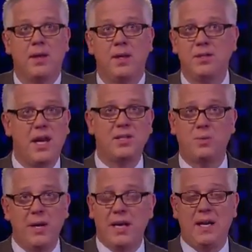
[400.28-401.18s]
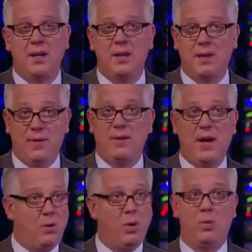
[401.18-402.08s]
This last week, they found
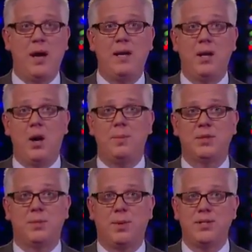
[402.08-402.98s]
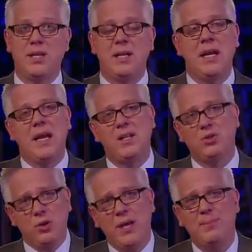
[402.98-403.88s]
out, we're ready to go, Mr. President.
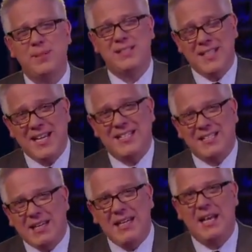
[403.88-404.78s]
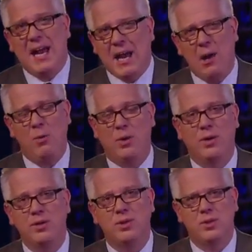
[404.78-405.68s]
It took him 16
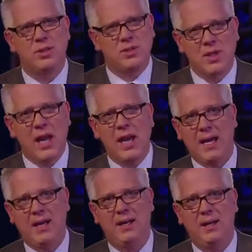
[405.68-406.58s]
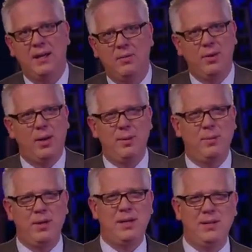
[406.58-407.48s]
hours to decide. I mean,
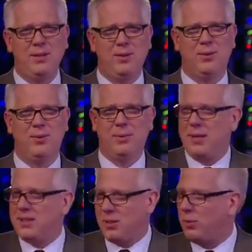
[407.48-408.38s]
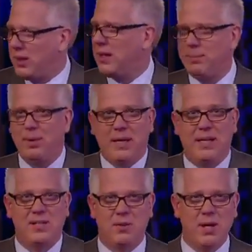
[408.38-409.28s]
what did he do? I mean, that's a really pretty
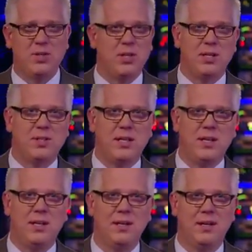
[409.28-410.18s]
easy question, isn't it?